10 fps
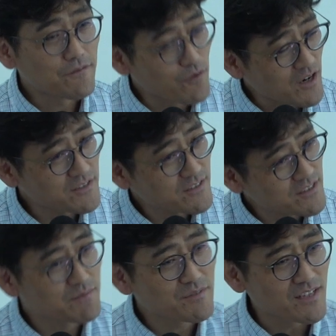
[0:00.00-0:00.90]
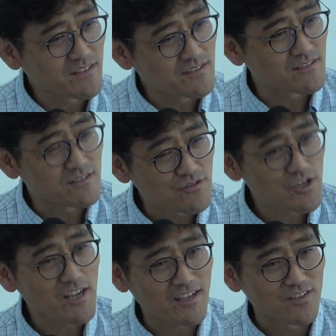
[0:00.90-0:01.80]
for our circumstances to
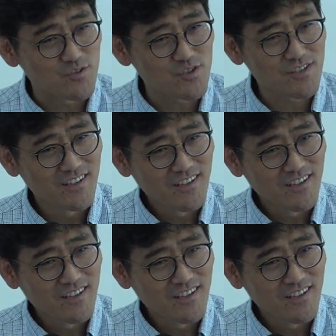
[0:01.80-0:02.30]
change,